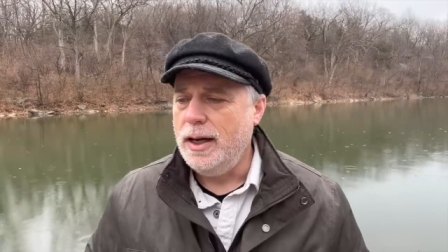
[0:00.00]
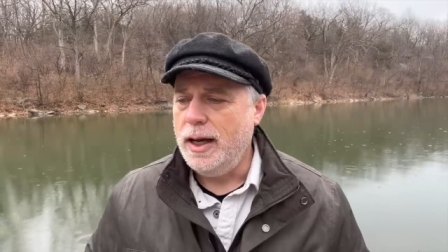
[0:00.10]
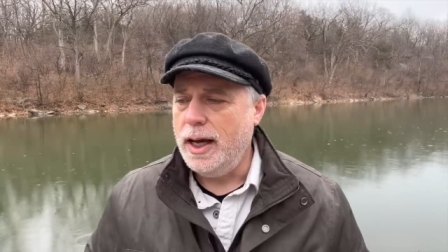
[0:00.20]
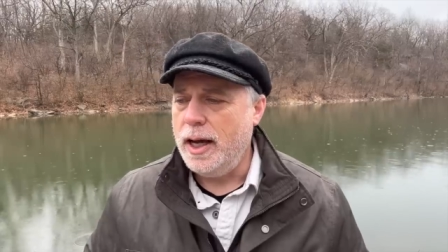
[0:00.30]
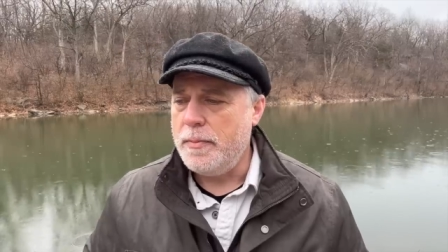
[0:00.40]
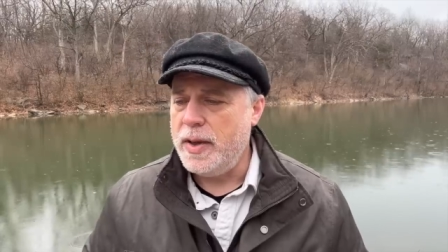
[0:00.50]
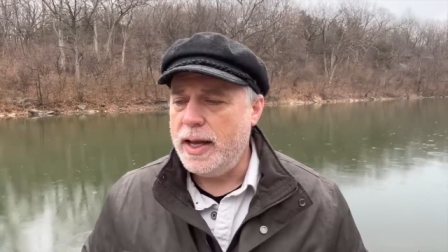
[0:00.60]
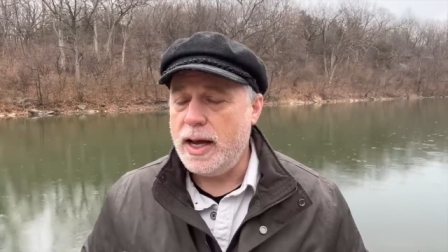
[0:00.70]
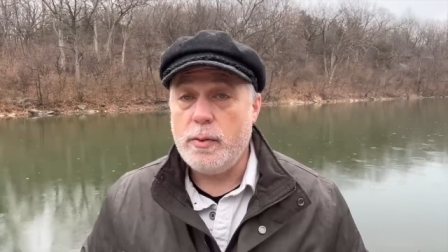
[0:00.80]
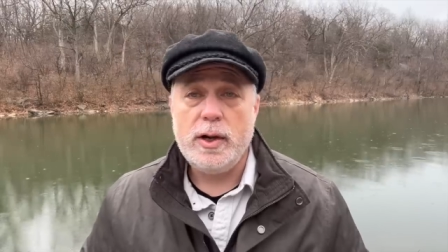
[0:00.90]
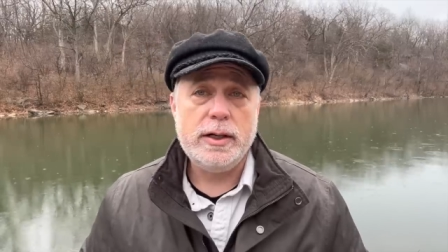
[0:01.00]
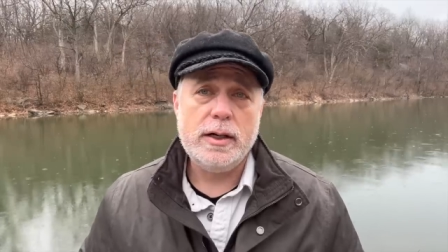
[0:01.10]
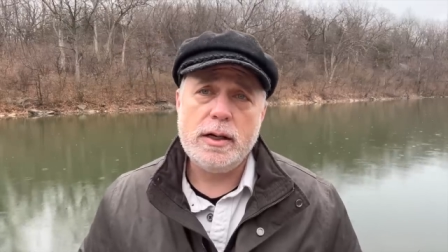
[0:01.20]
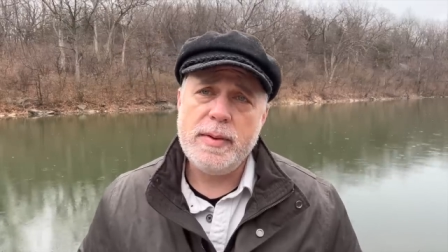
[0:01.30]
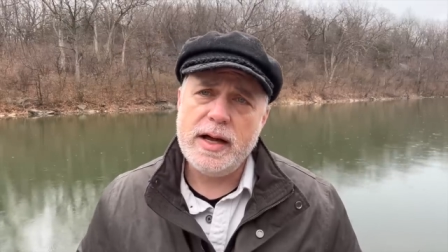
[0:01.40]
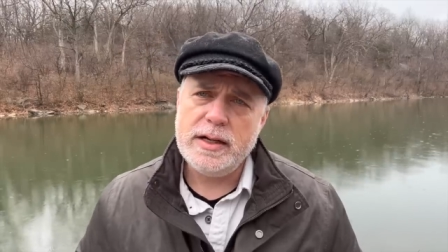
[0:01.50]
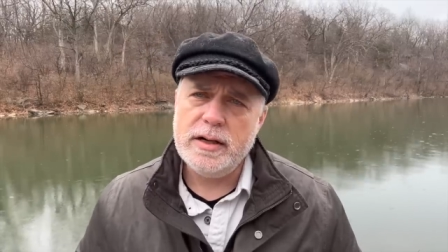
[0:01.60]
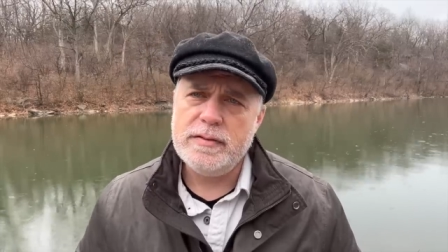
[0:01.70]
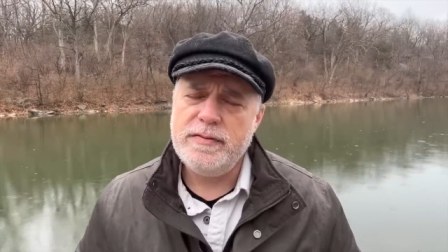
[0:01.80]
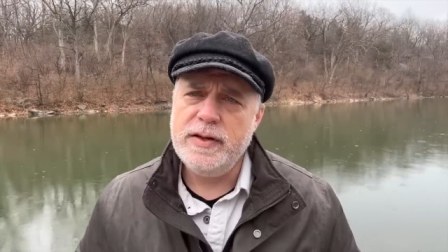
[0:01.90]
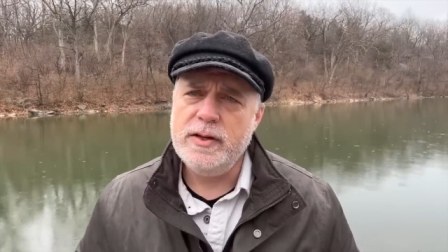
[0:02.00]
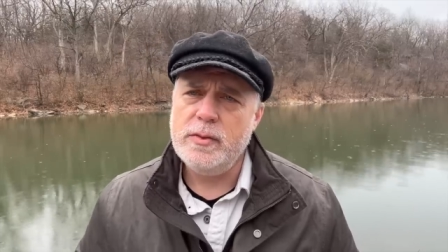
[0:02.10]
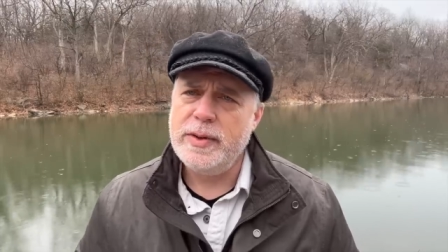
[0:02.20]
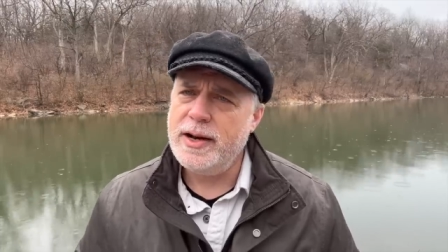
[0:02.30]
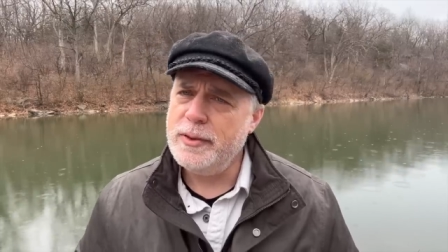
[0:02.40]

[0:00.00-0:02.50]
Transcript: And I wasn't going to come out here and film. And I